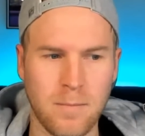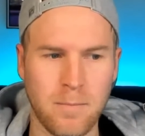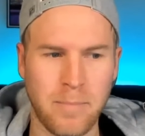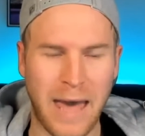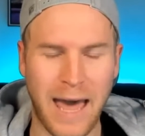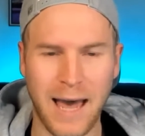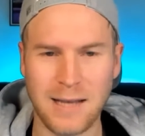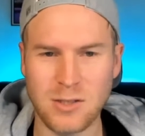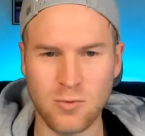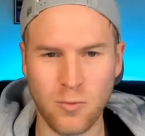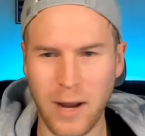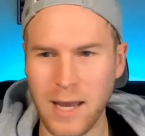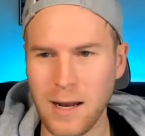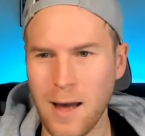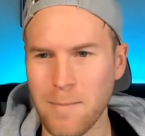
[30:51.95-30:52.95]
pass
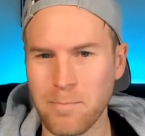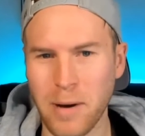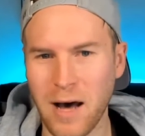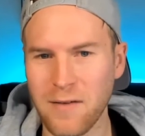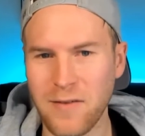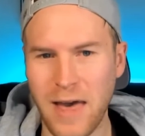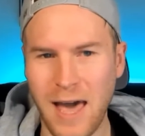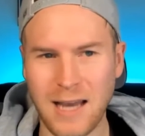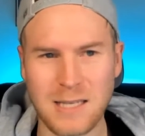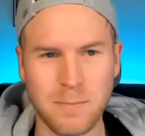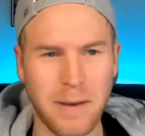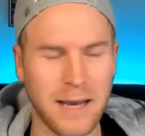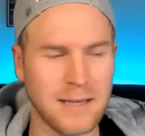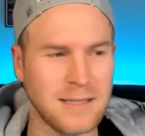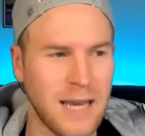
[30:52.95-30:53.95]
rate above
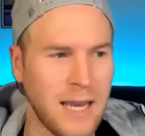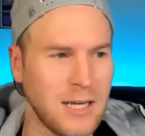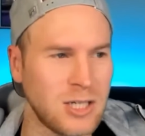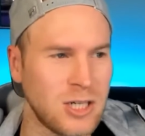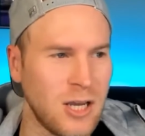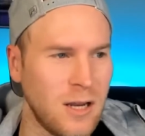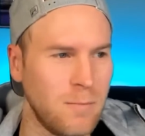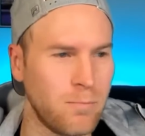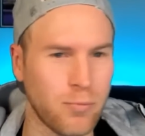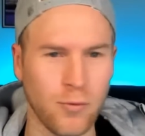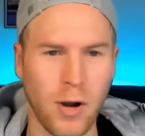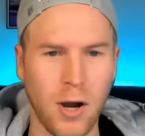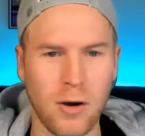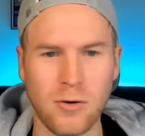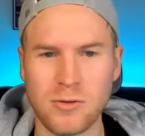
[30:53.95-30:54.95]
expectation
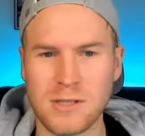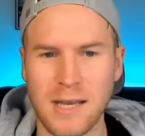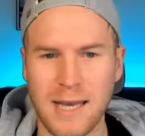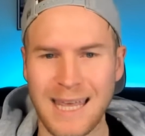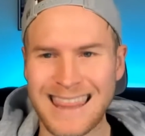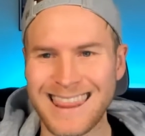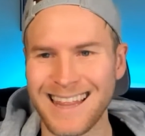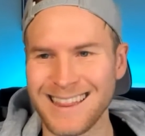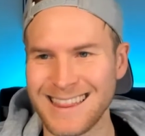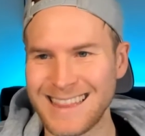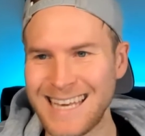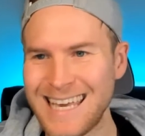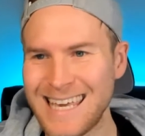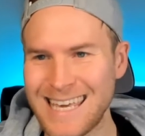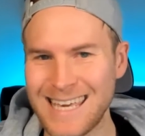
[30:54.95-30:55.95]
bros in the
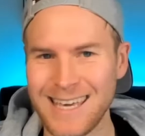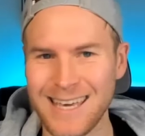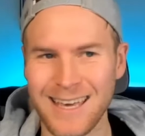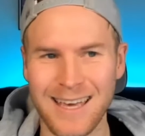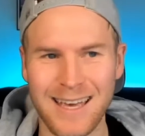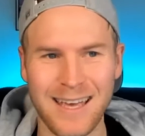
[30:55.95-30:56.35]
league.